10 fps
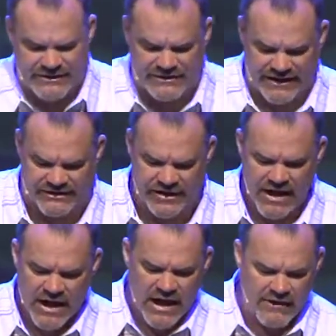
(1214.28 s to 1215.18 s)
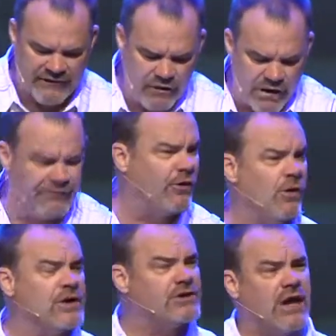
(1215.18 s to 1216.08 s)
and that's this If you are
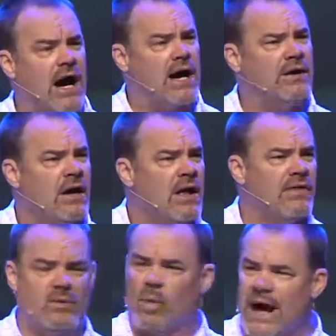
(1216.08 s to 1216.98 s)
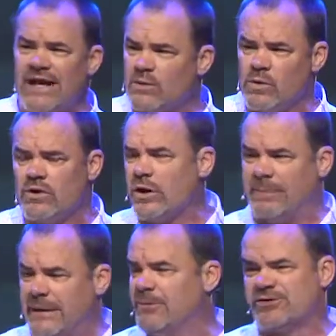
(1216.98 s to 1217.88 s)
for us, God, then why in the world
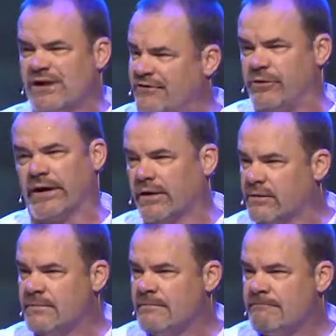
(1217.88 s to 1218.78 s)
are people suffering?